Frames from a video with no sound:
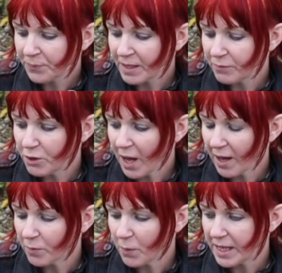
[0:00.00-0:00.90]
if you
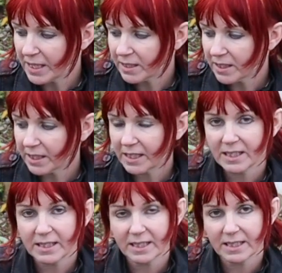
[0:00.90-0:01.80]
have weeds that are
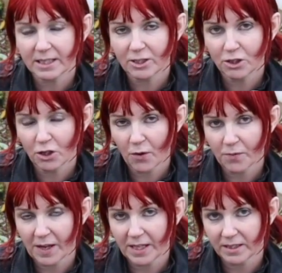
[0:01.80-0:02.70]
considered not
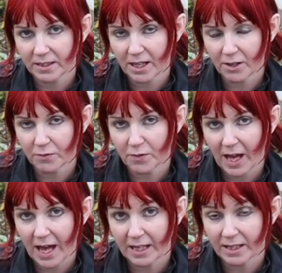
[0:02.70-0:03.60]
invasive
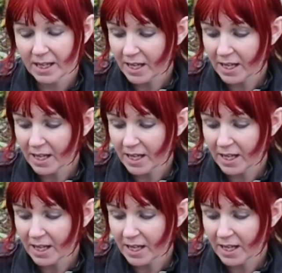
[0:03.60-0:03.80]
and